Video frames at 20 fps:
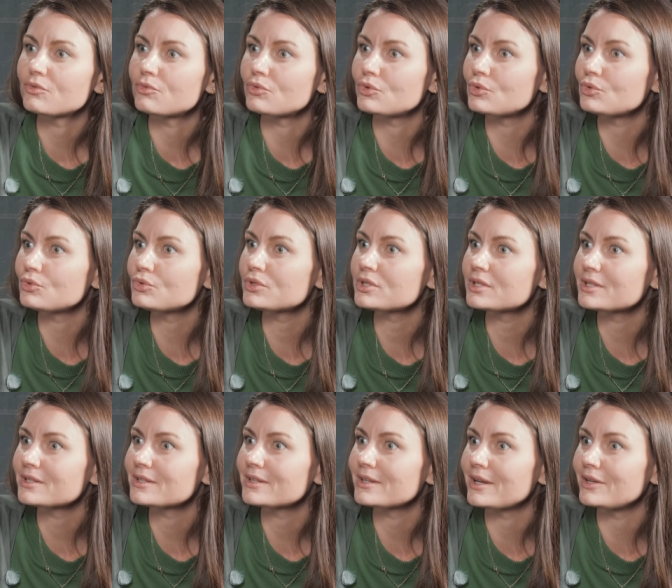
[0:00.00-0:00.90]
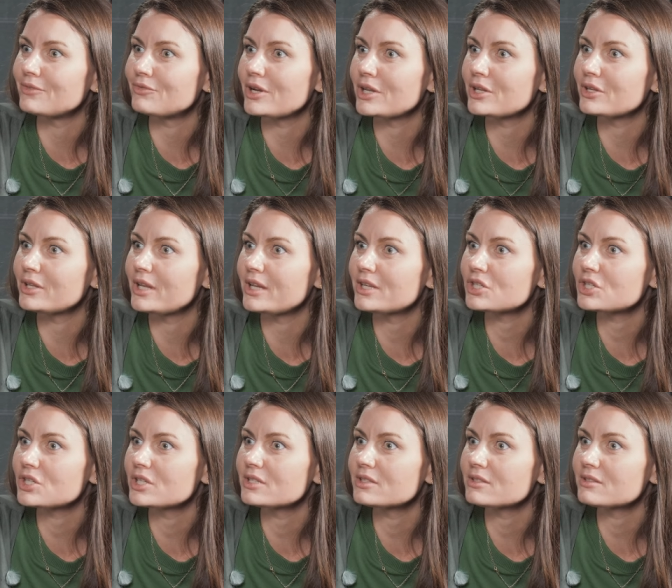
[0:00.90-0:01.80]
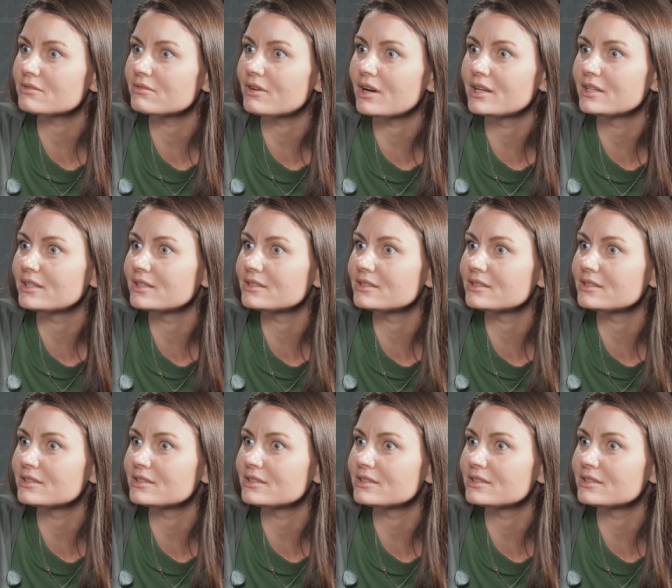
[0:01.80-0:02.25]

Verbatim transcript: rules and regulations, right?